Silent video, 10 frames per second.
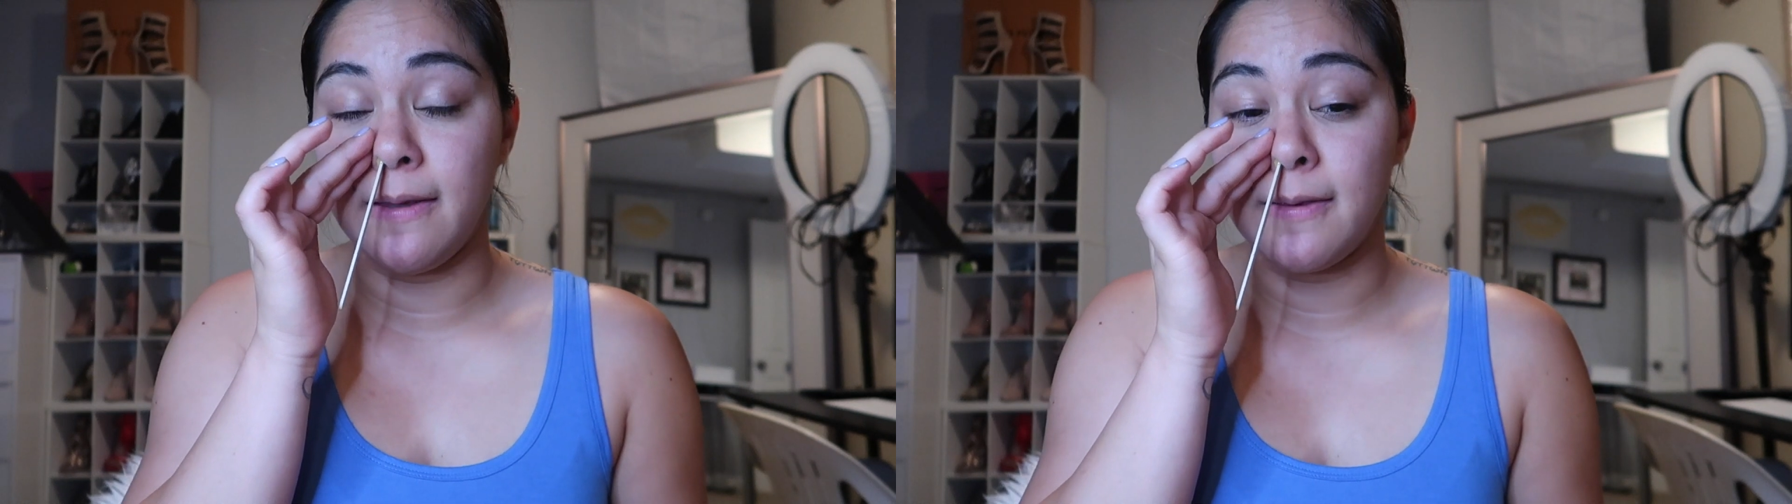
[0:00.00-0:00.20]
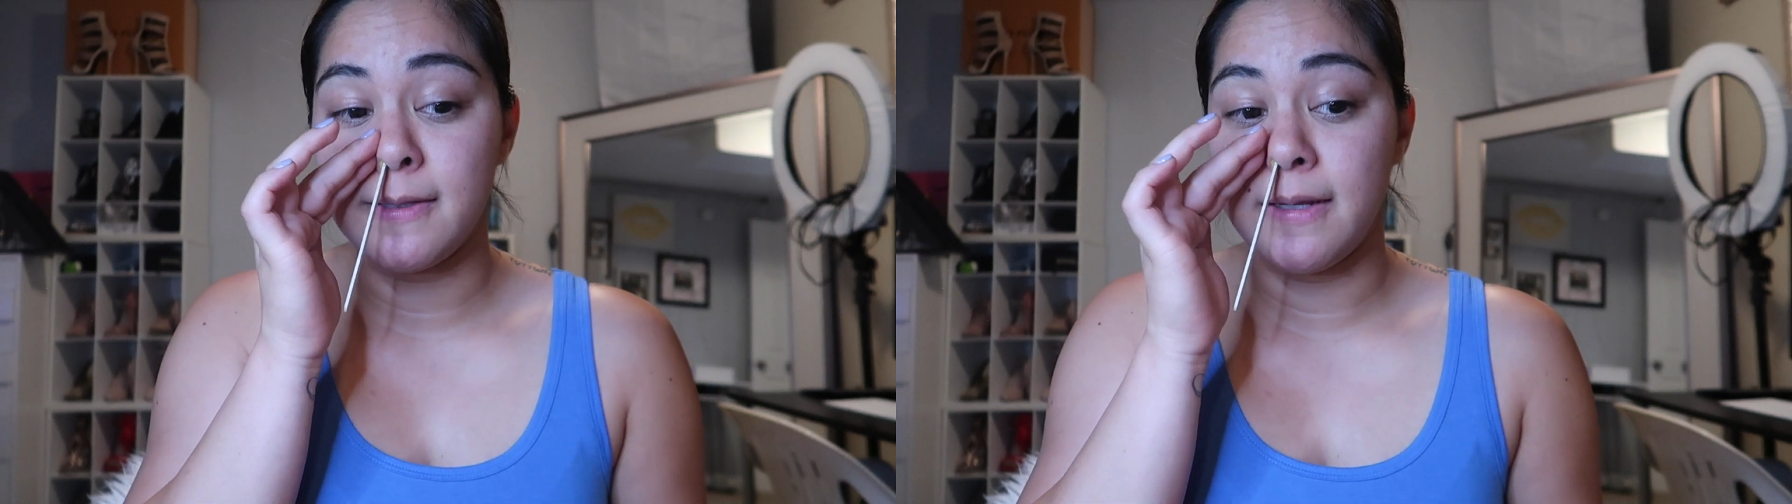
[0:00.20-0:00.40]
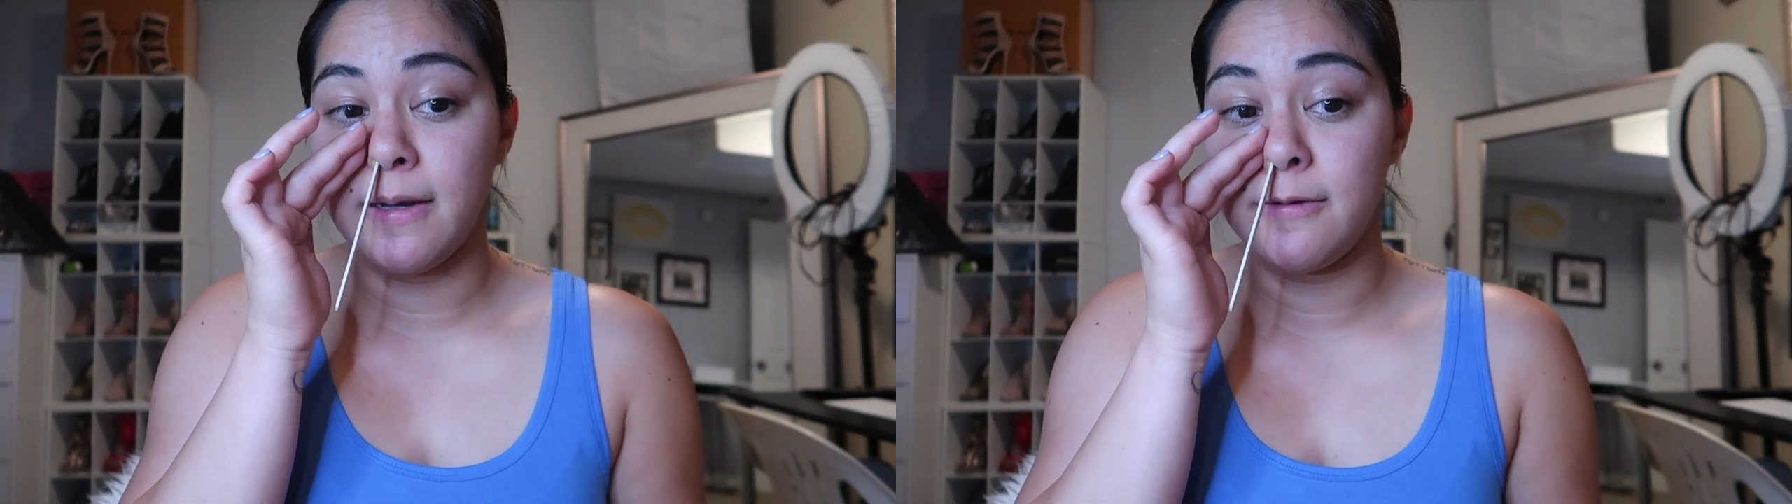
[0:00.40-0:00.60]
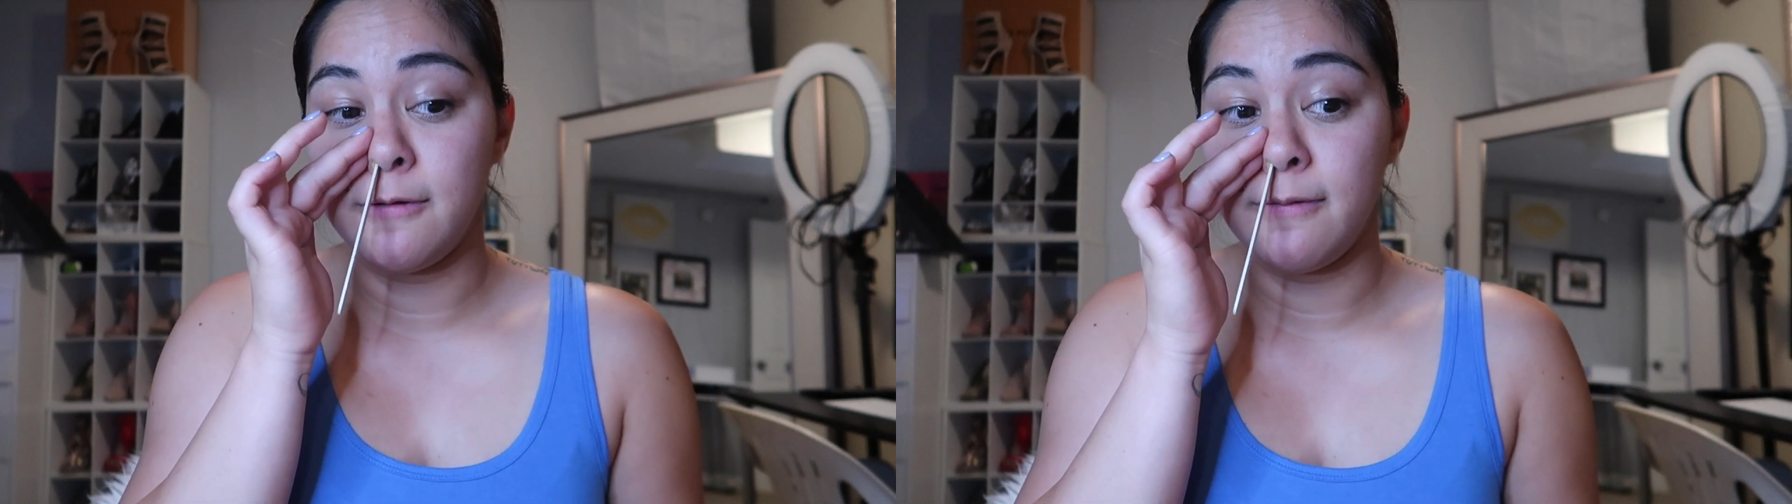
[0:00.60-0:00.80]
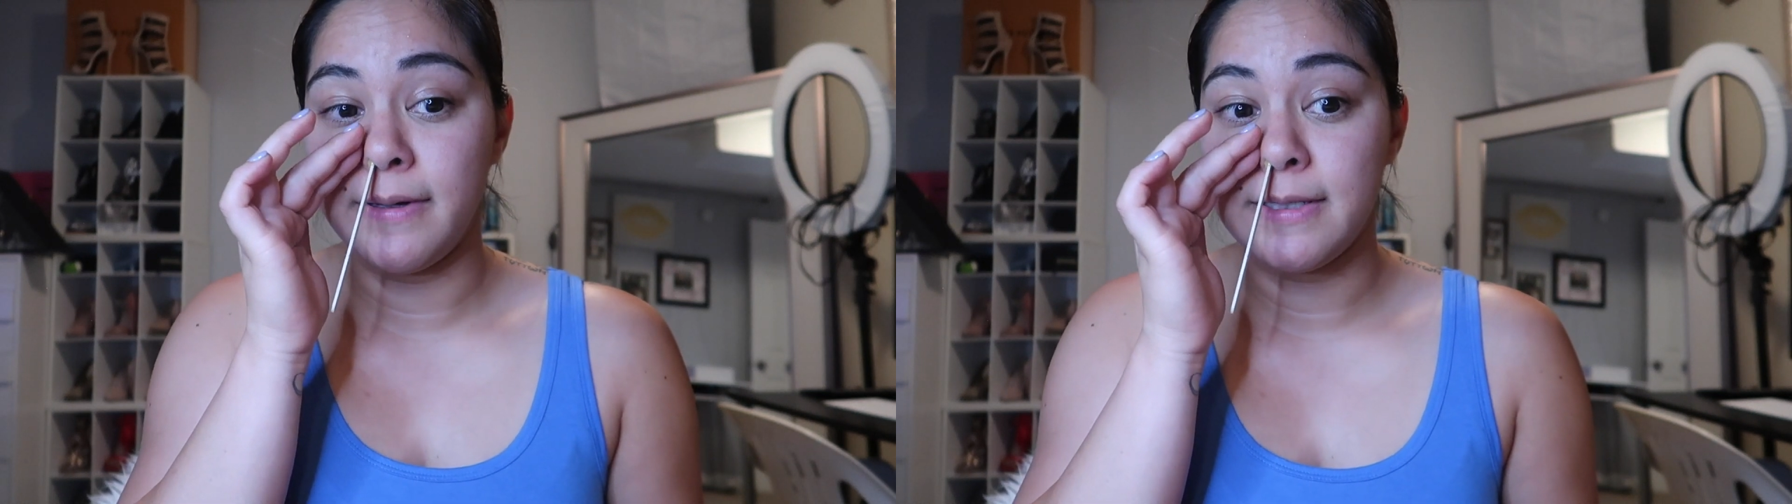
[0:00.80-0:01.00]
like this that I
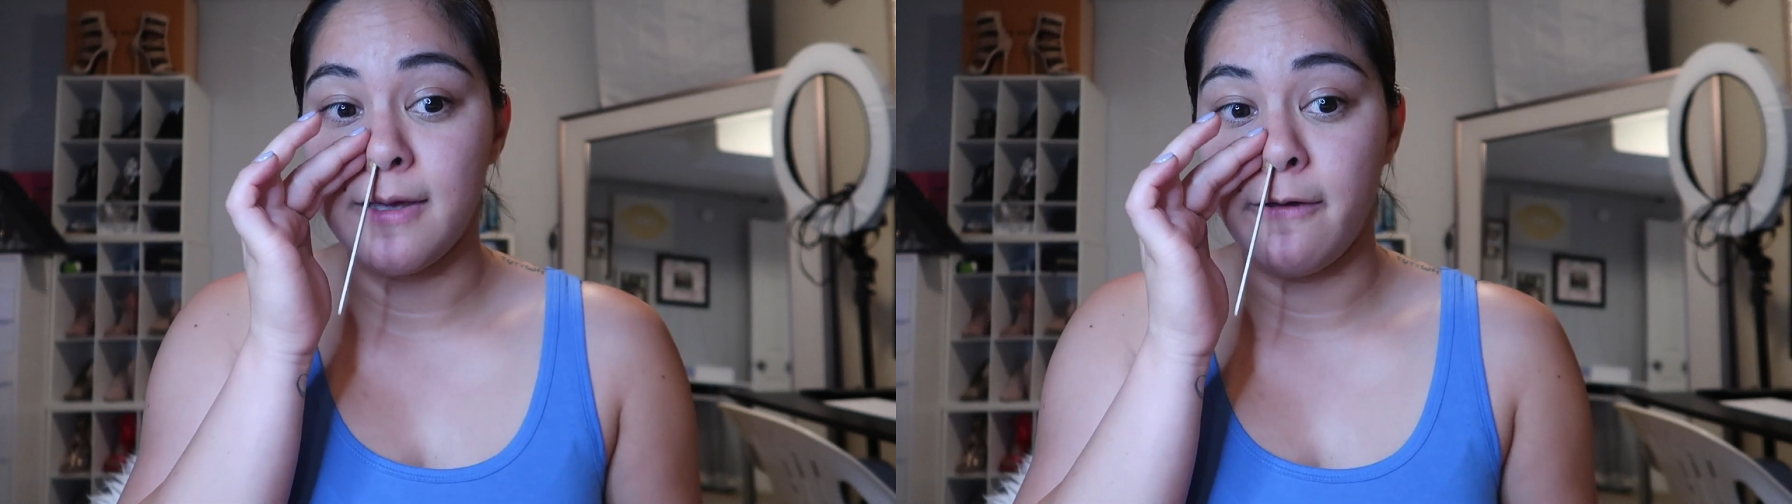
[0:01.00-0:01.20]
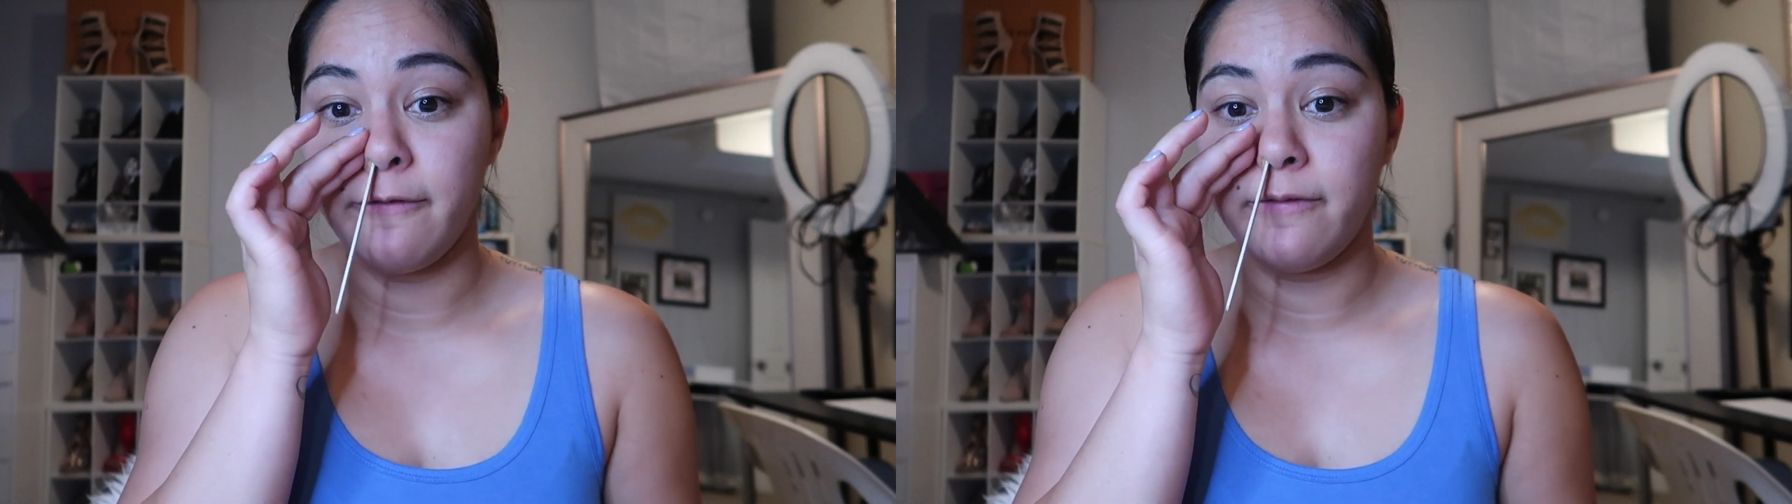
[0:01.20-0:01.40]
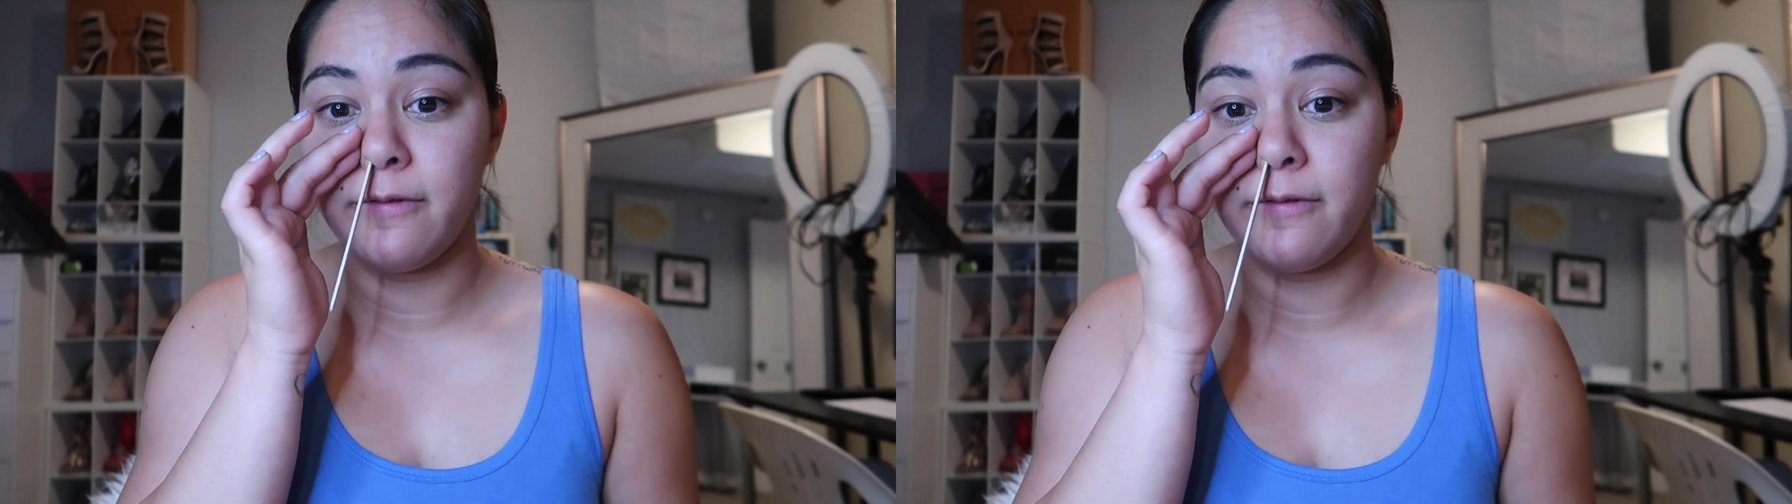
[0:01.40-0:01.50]
do to myself